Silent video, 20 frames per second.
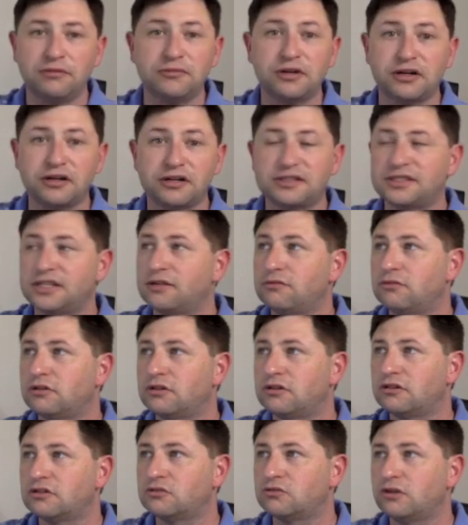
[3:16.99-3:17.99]
I'm not going to say
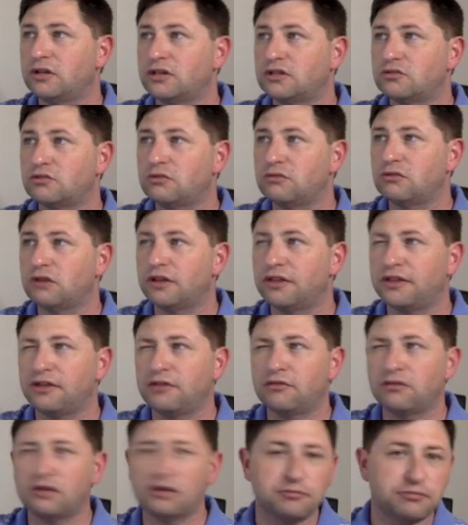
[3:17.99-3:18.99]
we're as well as we were. I
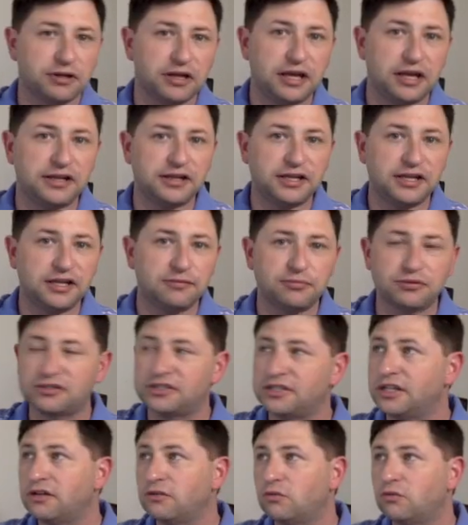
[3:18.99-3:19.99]
think we were up at
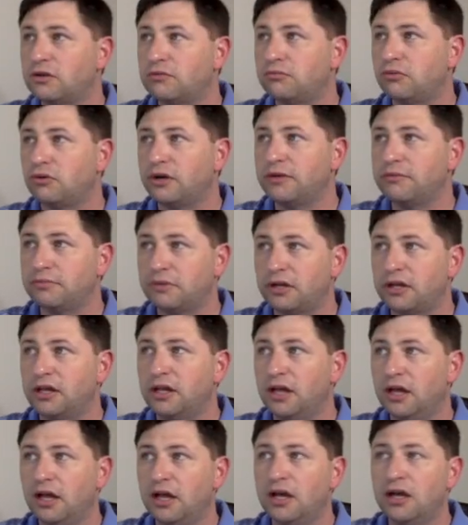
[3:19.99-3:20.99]
18% at one point,
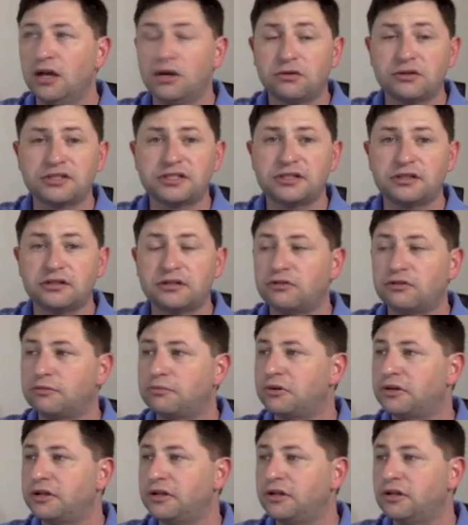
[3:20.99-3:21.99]
but we're still doing
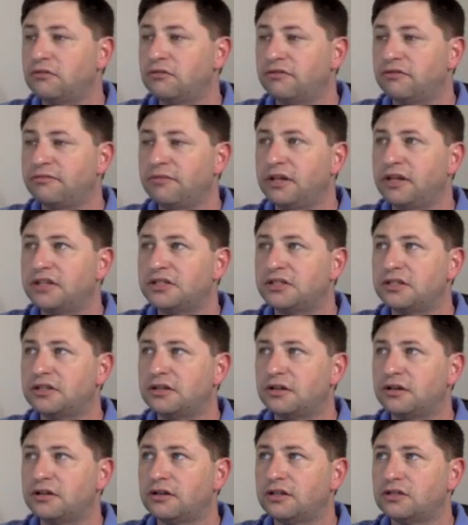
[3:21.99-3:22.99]
pretty good, and we've managed to
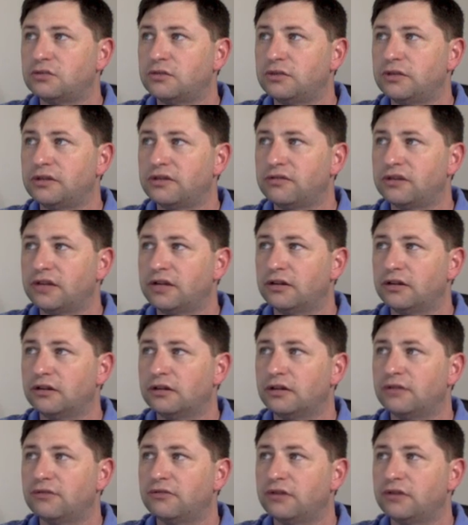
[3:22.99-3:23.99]
turn this week
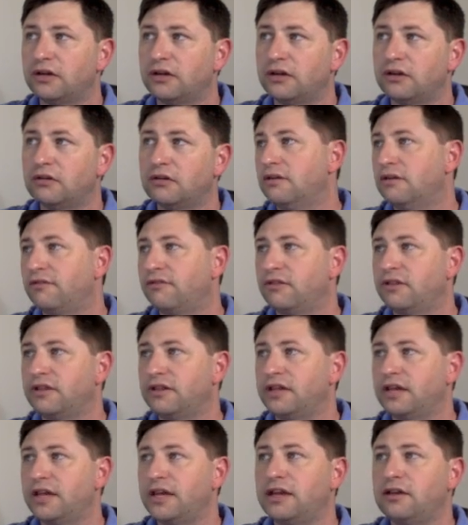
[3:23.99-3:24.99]
around. If we go for the
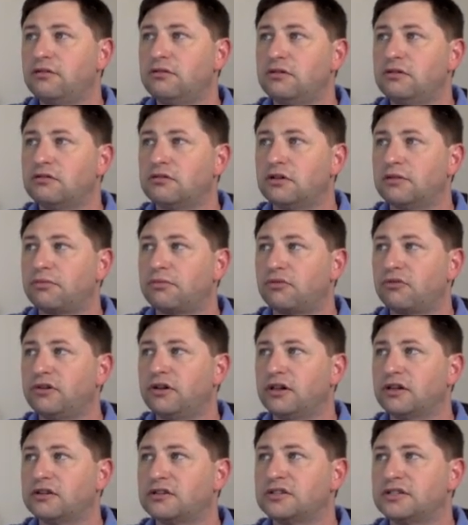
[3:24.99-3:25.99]
day, we're up
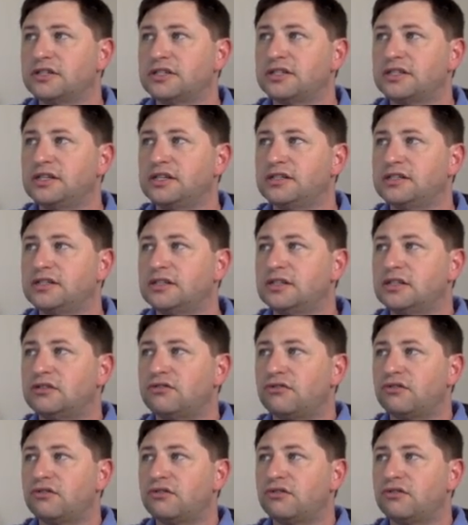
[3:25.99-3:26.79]
$3.16.